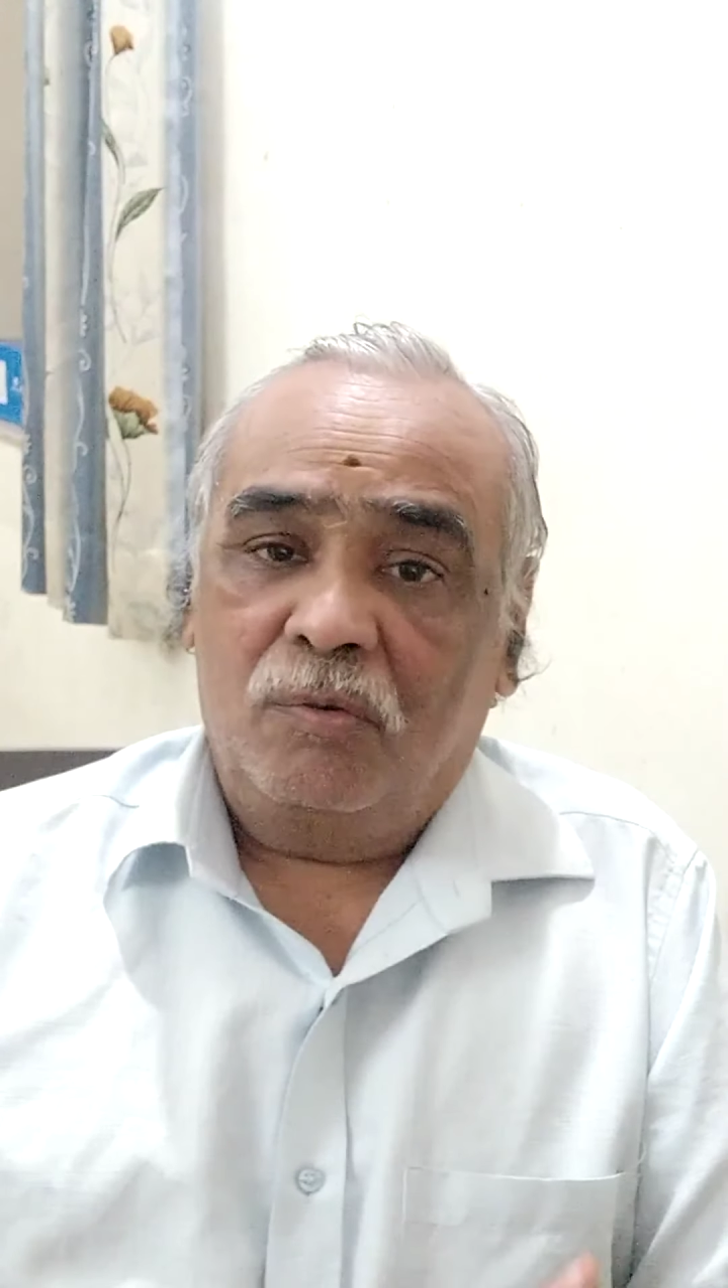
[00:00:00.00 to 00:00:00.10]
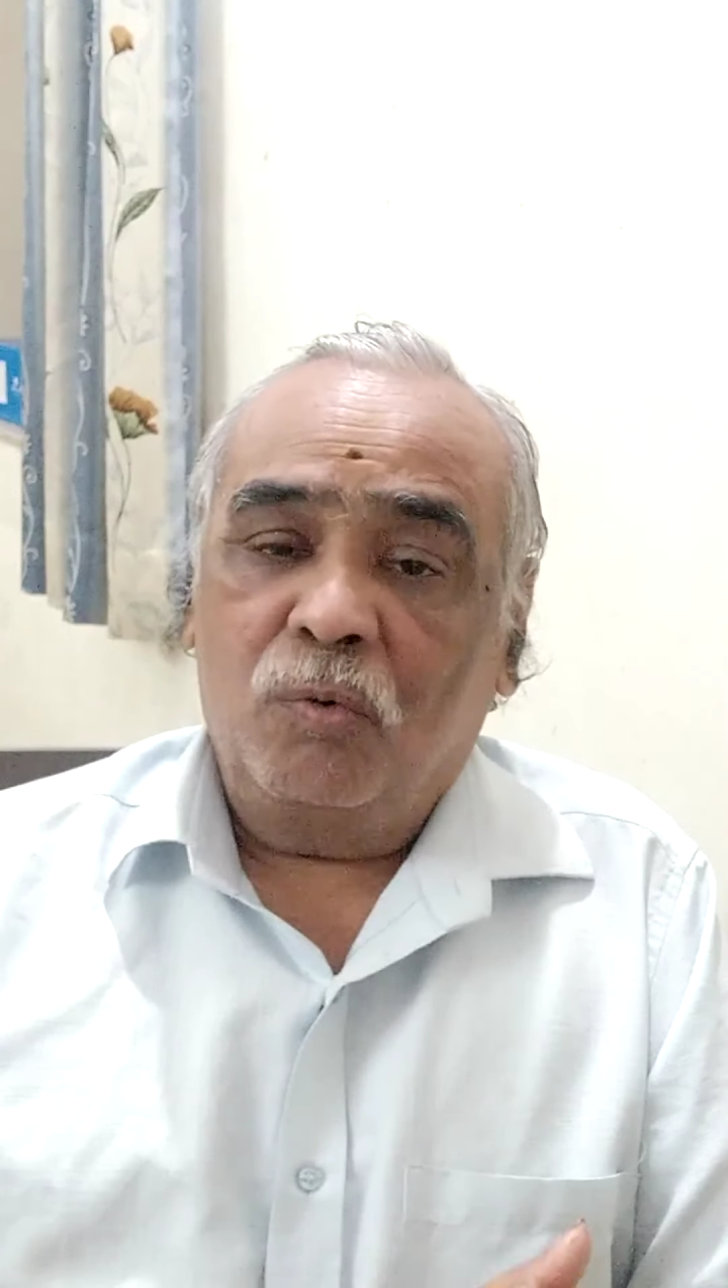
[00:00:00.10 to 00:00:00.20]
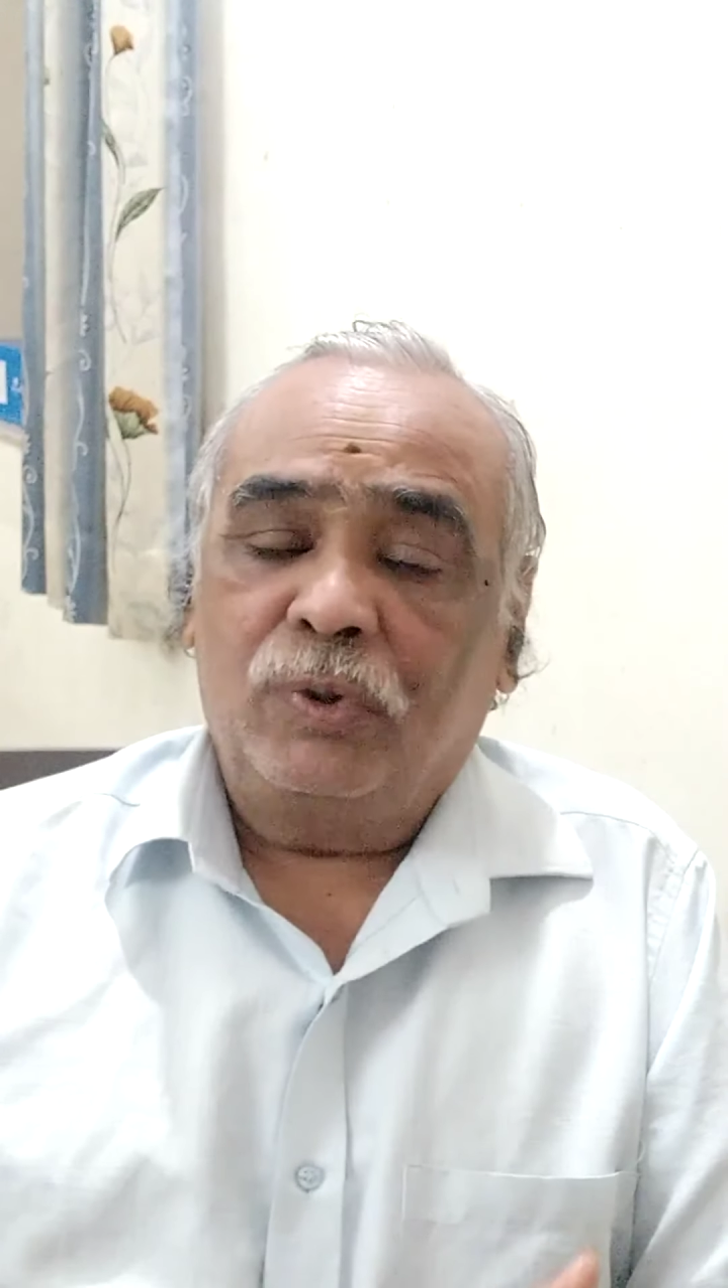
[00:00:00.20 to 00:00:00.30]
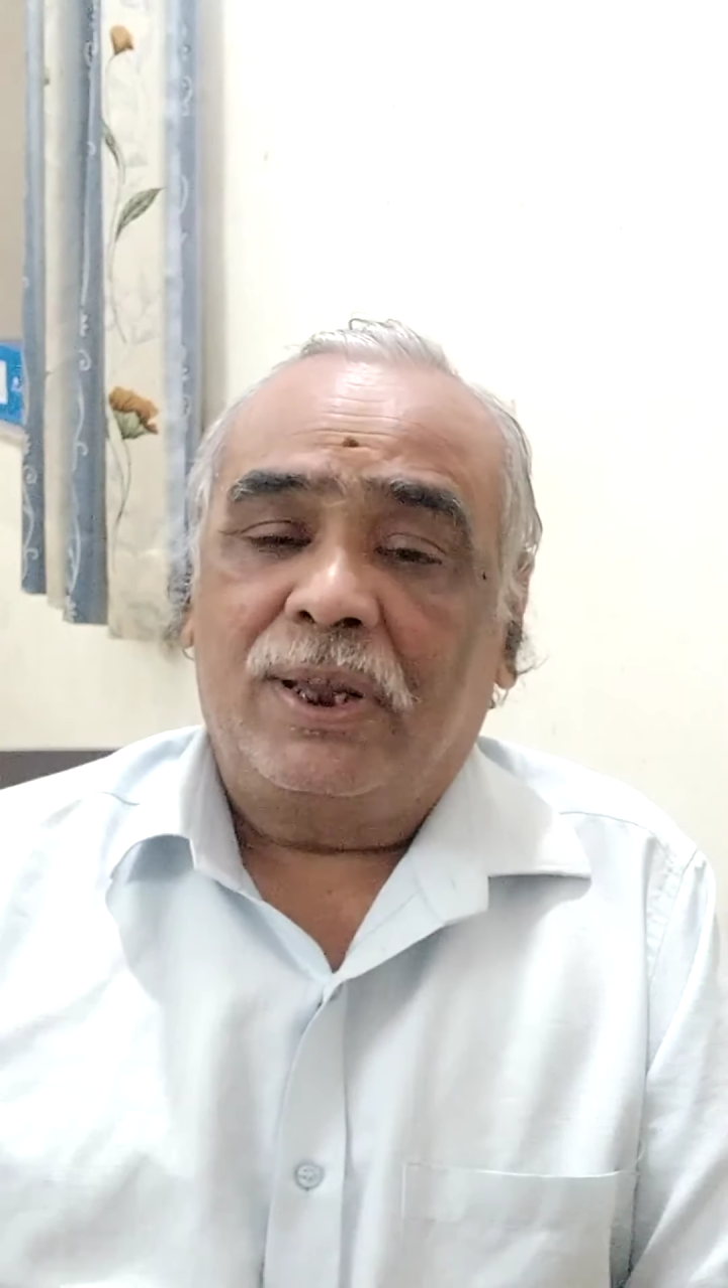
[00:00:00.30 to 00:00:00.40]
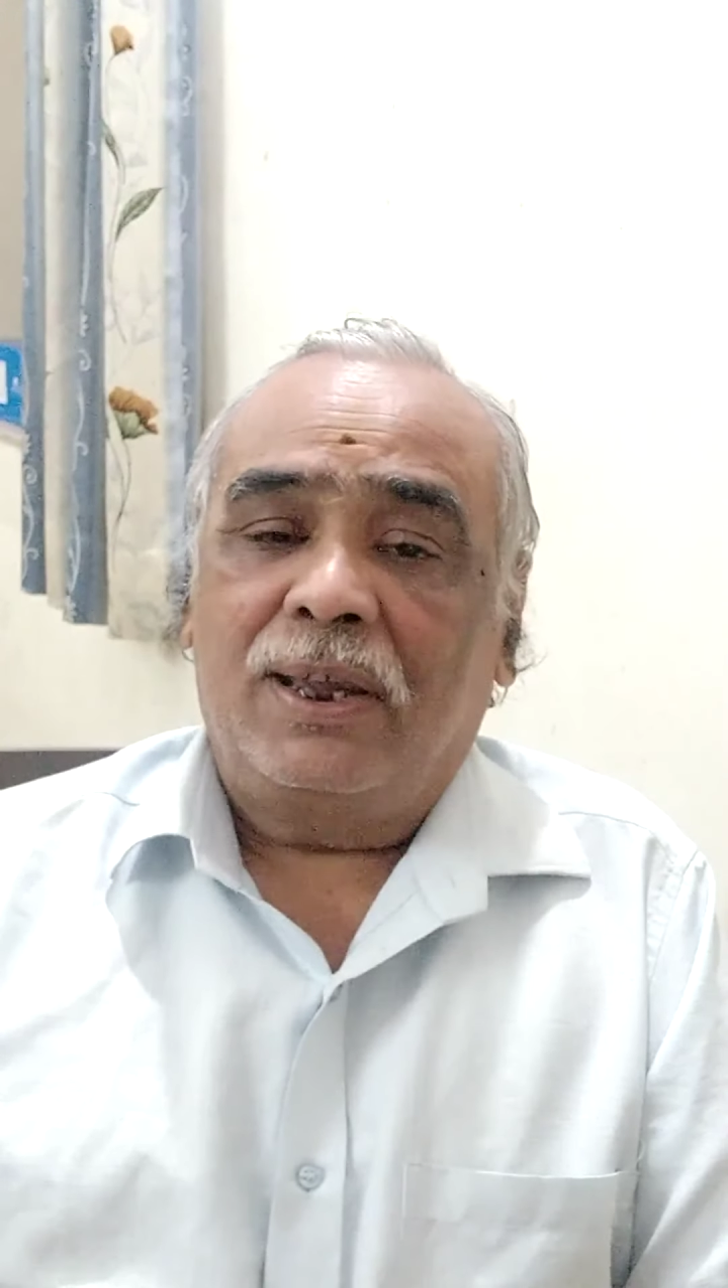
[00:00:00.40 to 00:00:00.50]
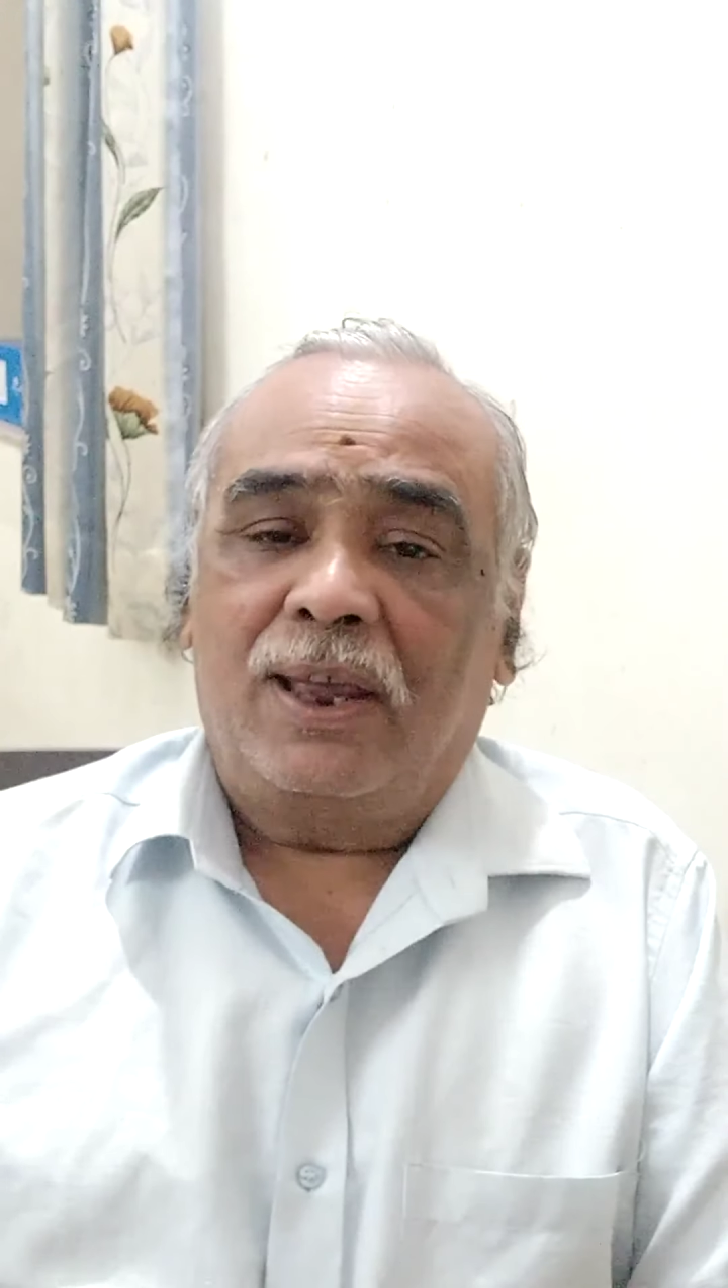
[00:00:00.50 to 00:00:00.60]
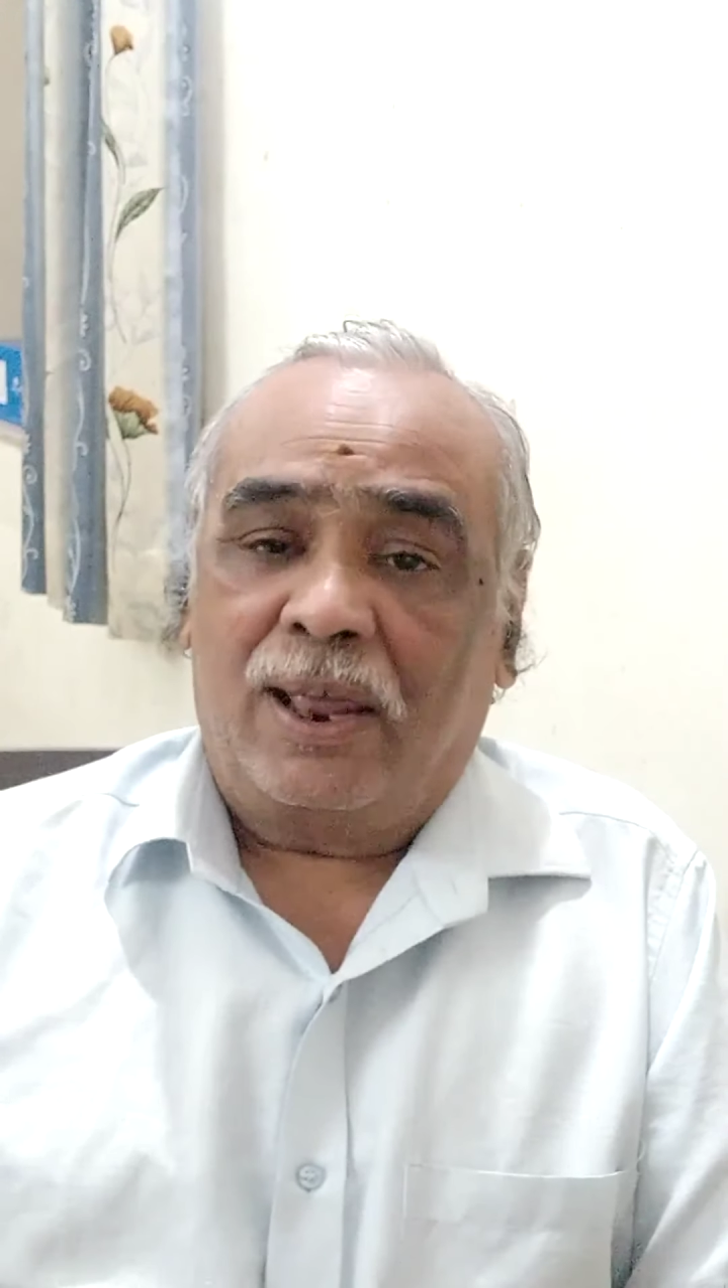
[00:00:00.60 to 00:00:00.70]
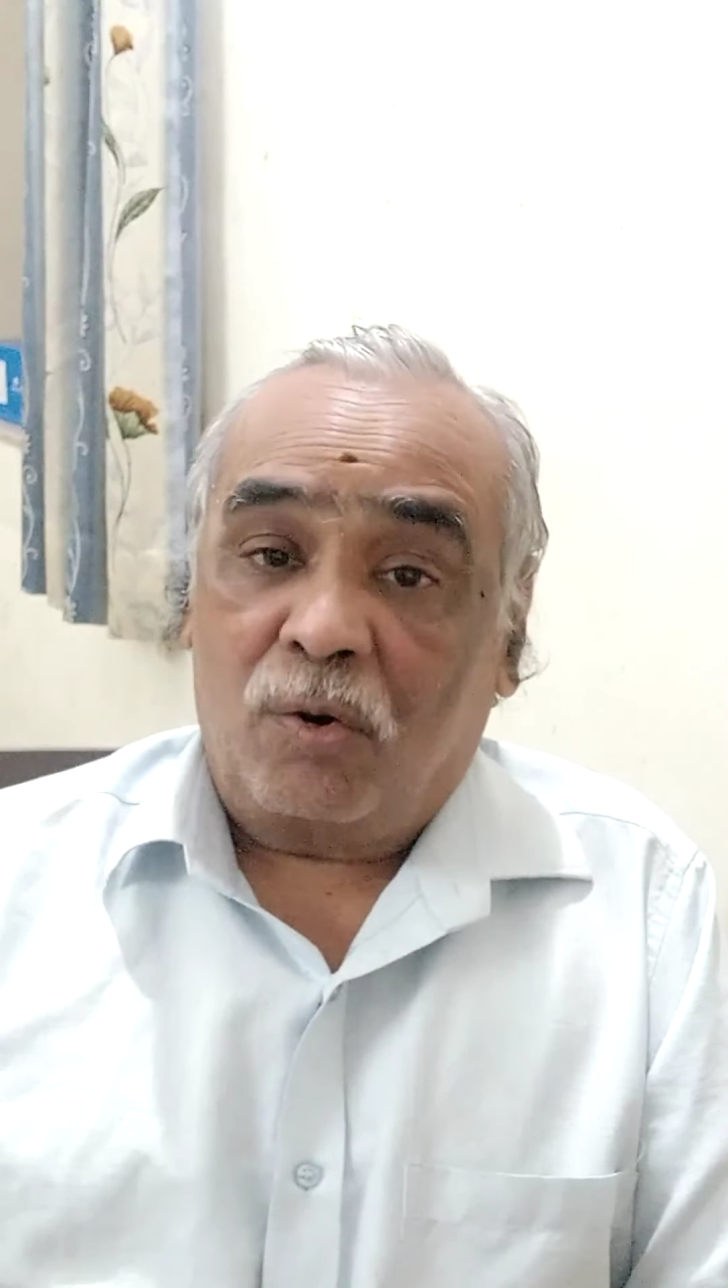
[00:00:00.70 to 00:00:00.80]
do the